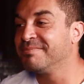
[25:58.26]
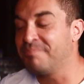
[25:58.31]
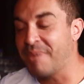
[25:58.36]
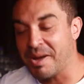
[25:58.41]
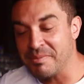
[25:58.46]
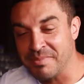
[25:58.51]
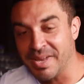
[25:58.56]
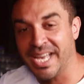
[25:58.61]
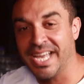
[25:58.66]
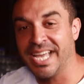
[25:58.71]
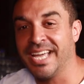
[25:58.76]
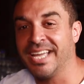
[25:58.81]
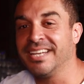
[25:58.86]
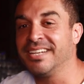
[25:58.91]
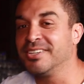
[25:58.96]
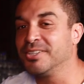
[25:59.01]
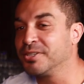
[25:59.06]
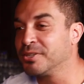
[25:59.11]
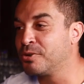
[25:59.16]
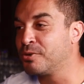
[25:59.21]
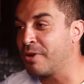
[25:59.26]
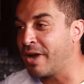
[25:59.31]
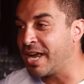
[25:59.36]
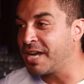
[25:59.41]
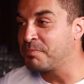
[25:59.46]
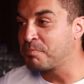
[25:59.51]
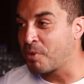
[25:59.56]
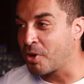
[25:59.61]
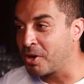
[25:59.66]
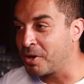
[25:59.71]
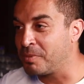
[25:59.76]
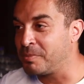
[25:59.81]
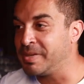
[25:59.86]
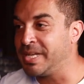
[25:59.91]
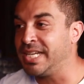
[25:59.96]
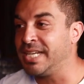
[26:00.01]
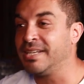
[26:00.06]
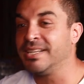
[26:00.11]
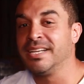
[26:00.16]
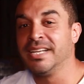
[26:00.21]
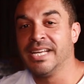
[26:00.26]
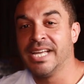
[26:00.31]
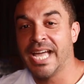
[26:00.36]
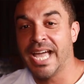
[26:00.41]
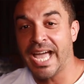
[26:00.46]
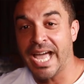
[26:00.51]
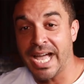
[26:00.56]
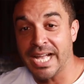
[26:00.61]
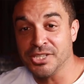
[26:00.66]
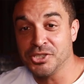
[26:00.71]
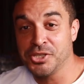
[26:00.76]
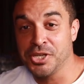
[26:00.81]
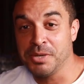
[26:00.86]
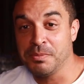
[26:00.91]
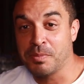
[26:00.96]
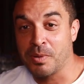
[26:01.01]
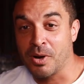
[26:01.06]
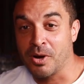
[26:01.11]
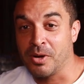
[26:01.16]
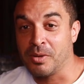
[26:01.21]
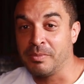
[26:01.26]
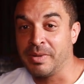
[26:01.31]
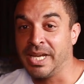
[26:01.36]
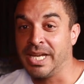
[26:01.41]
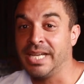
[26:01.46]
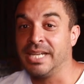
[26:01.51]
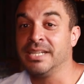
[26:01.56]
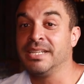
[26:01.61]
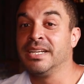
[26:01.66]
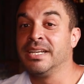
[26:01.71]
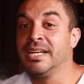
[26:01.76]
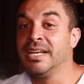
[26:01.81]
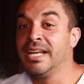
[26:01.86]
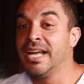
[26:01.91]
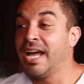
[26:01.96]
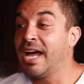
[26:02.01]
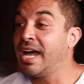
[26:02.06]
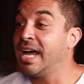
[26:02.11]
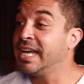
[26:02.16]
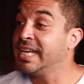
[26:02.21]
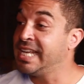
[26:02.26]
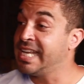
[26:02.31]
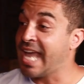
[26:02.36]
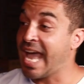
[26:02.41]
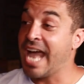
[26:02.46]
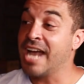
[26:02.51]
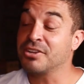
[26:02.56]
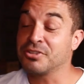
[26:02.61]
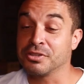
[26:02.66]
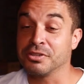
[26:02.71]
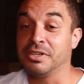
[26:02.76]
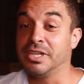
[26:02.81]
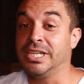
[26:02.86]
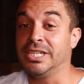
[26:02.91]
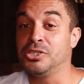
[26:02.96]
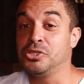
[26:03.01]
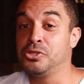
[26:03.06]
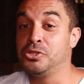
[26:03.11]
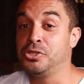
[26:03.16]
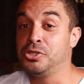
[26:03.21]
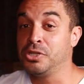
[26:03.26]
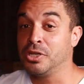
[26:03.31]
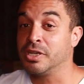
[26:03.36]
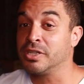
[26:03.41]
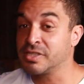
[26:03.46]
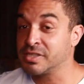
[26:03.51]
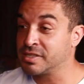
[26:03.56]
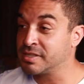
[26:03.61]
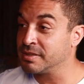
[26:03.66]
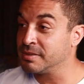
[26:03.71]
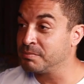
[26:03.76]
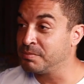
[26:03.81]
My man, Greg Perlman, at G Perlman. He actually just